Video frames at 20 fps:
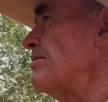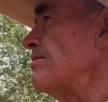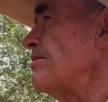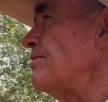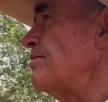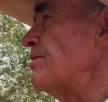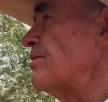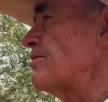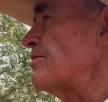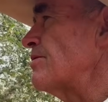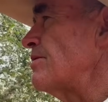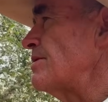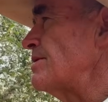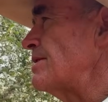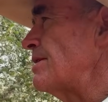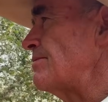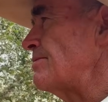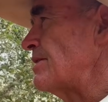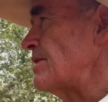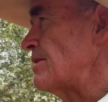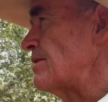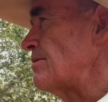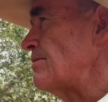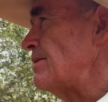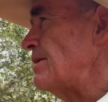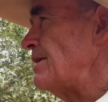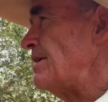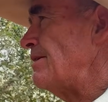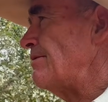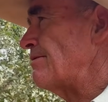We might try something a little
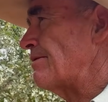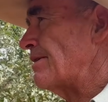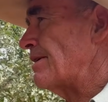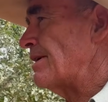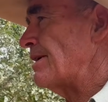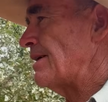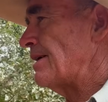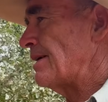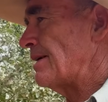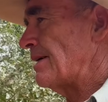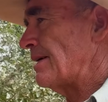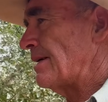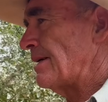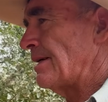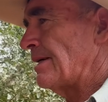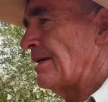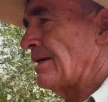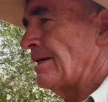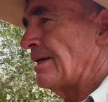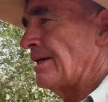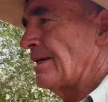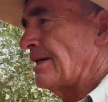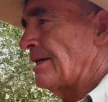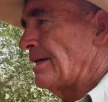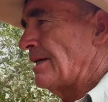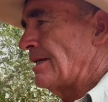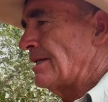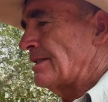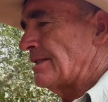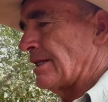bit different.
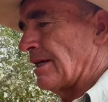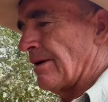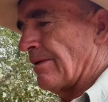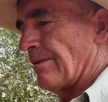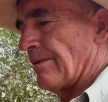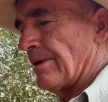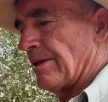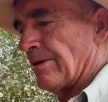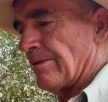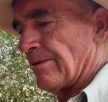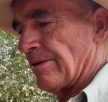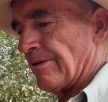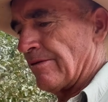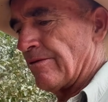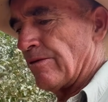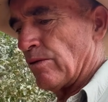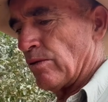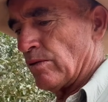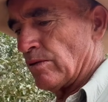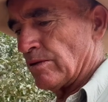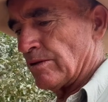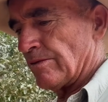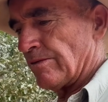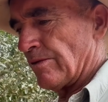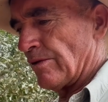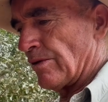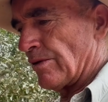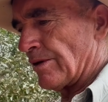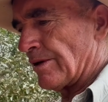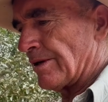See whether he falls
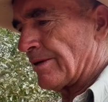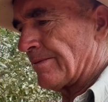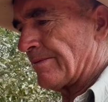for it.